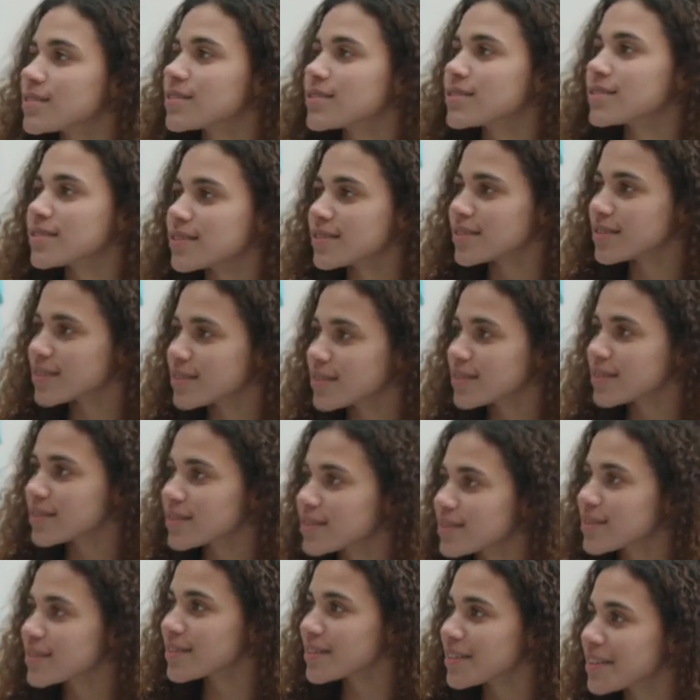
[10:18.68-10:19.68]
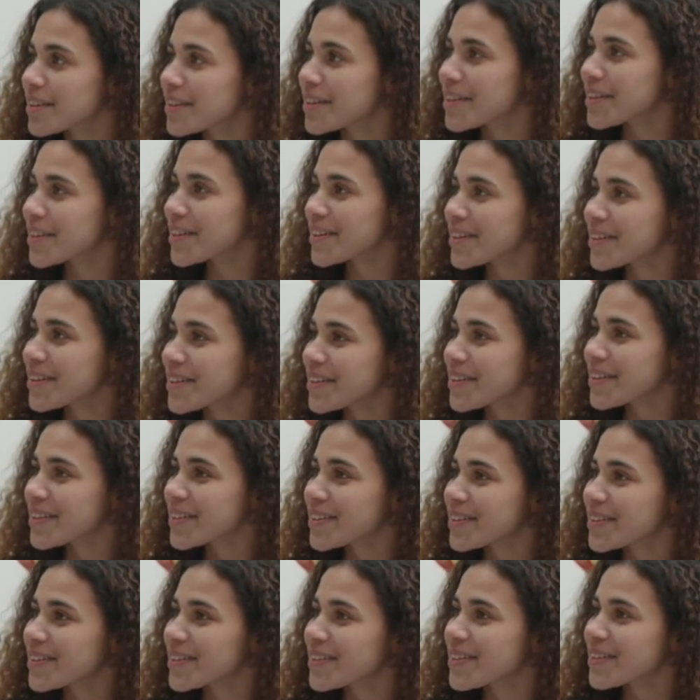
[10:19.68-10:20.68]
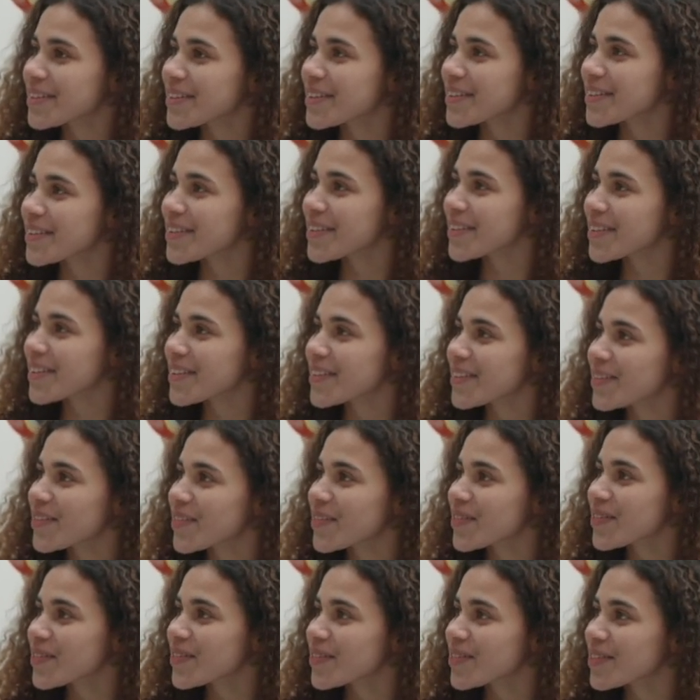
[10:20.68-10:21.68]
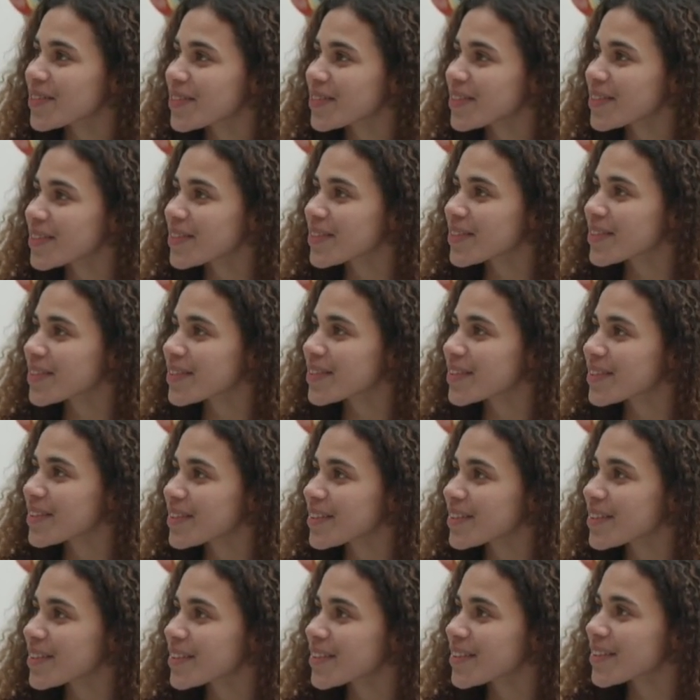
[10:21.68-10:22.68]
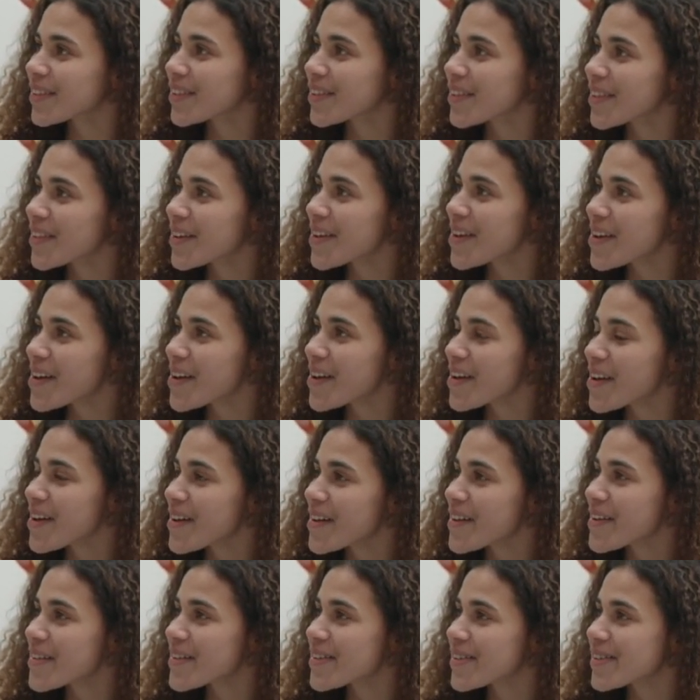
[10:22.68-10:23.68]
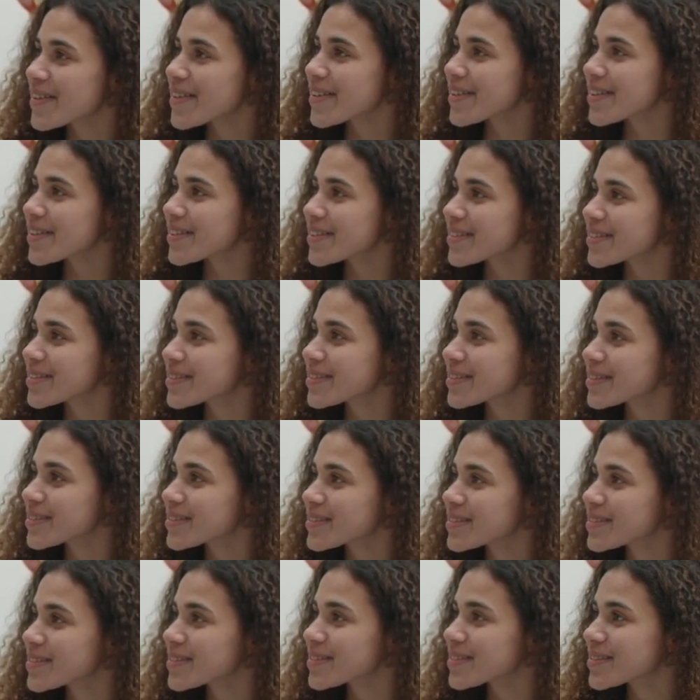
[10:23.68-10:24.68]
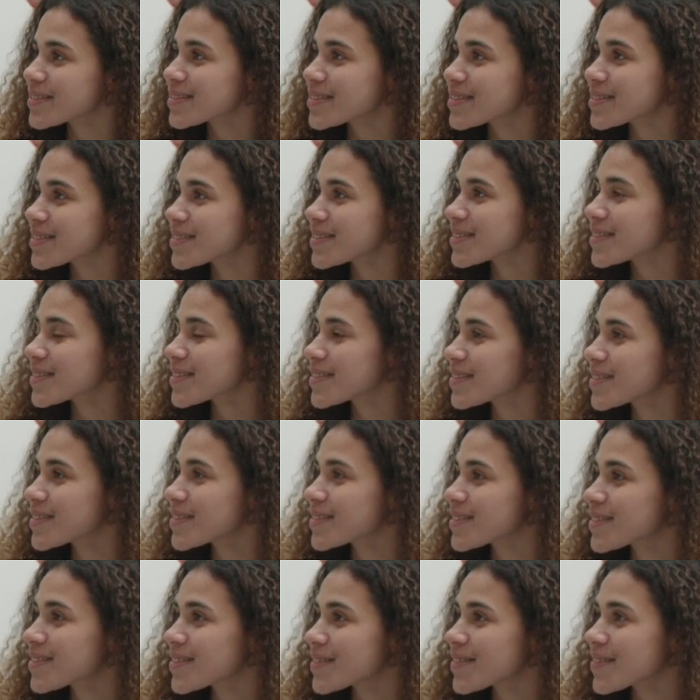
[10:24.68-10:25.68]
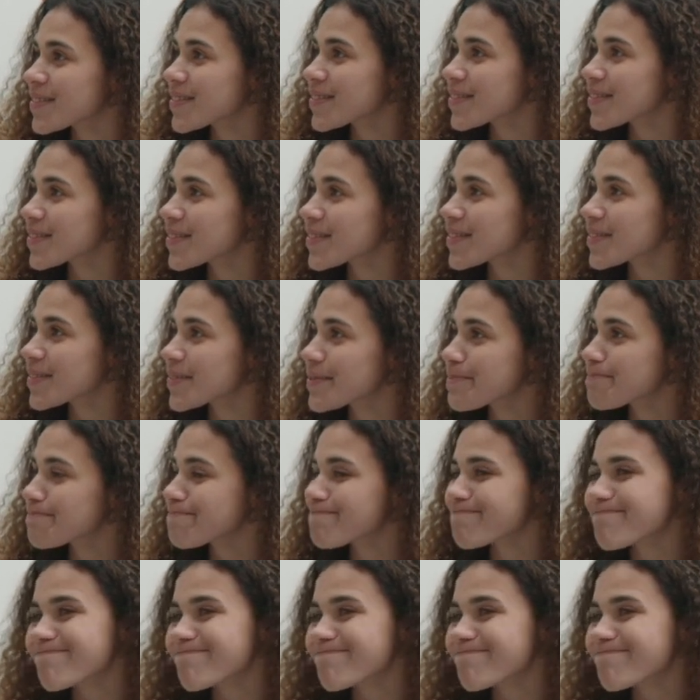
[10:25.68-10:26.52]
No words are spoken by the person on screen.